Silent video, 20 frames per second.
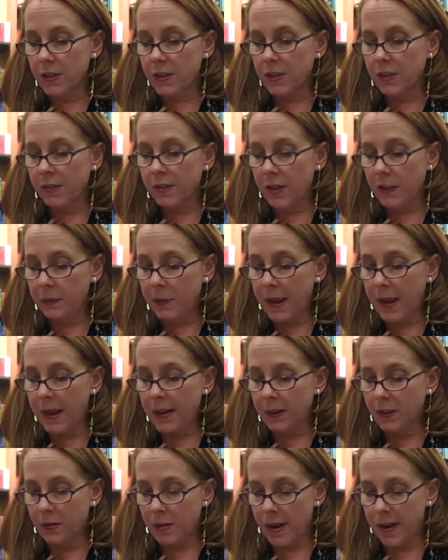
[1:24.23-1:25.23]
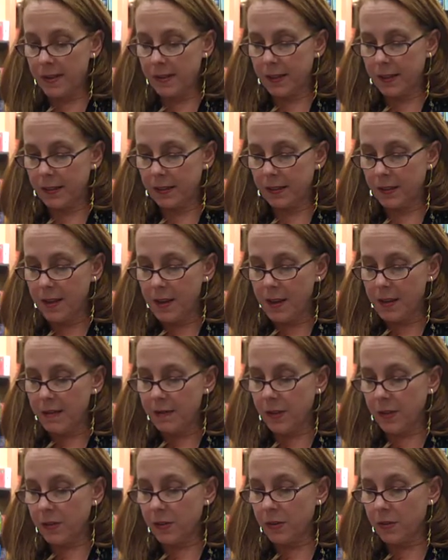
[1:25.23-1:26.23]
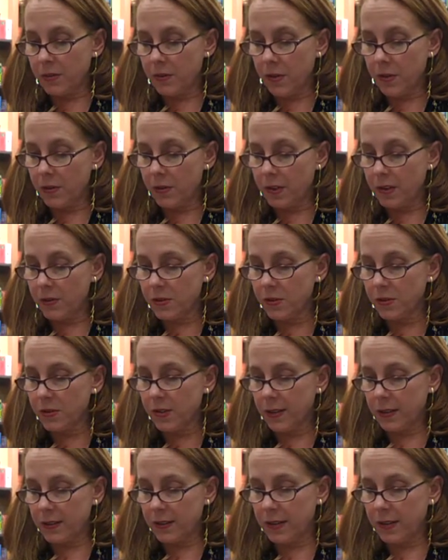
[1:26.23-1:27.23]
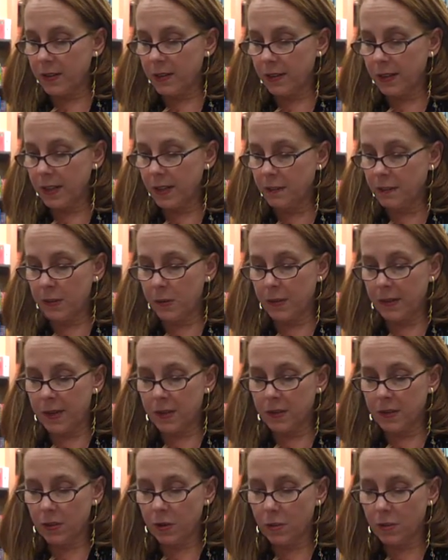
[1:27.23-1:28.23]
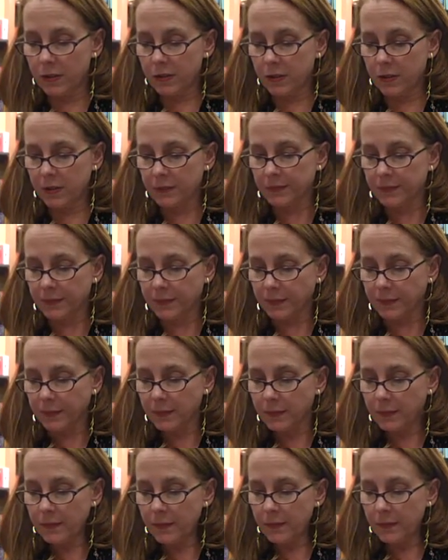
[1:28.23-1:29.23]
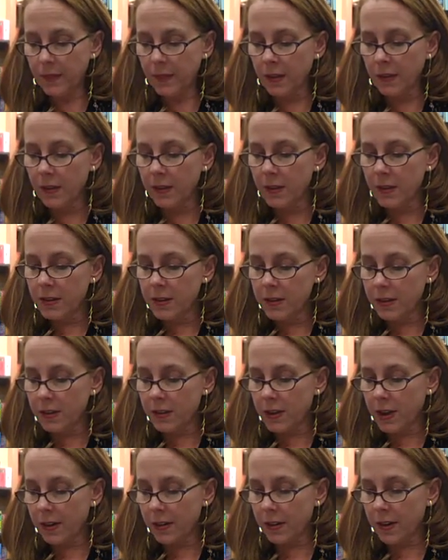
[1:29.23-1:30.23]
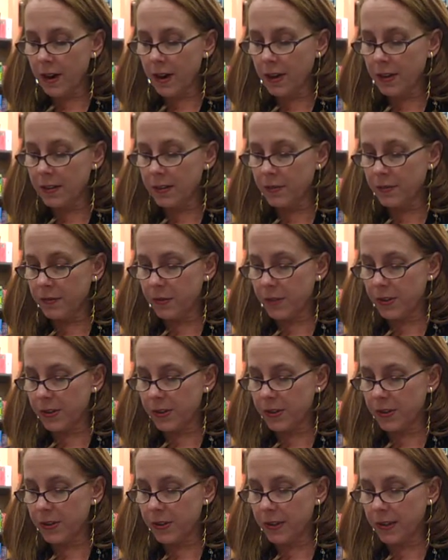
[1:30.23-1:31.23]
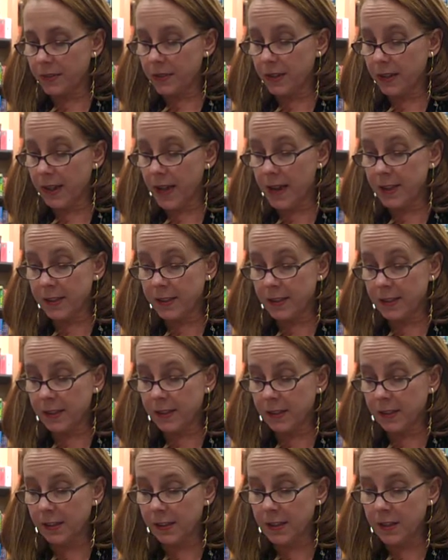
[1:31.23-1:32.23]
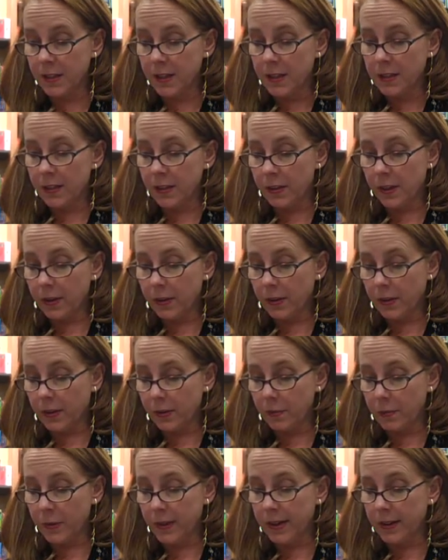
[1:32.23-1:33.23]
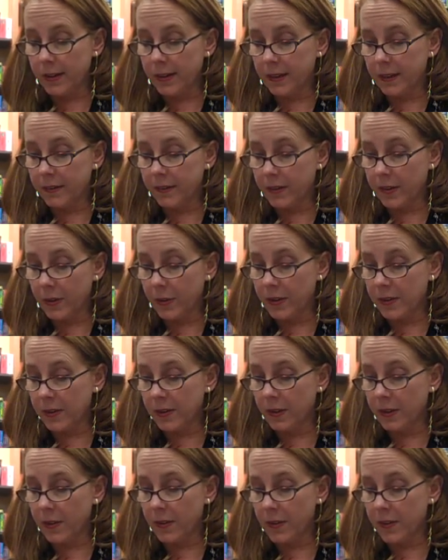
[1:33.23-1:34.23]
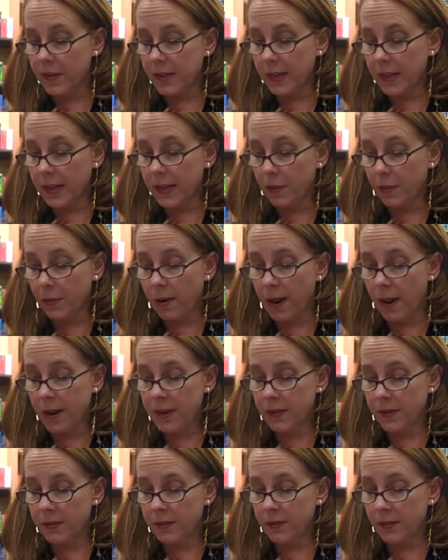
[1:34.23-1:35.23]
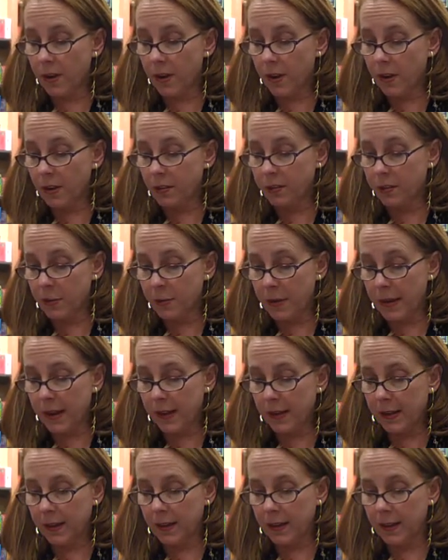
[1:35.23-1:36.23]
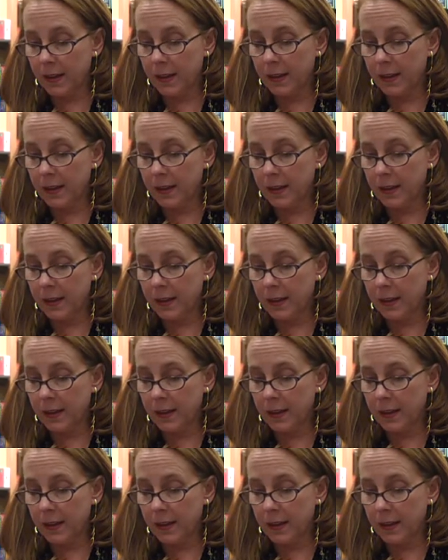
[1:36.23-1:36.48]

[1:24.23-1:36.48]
She felt panic rising, felt her throat constrict and her limbs begin to quiver. She shut her eyes and forced herself to lie still, slowing her breathing and focusing on the steady rise and fall of her belly.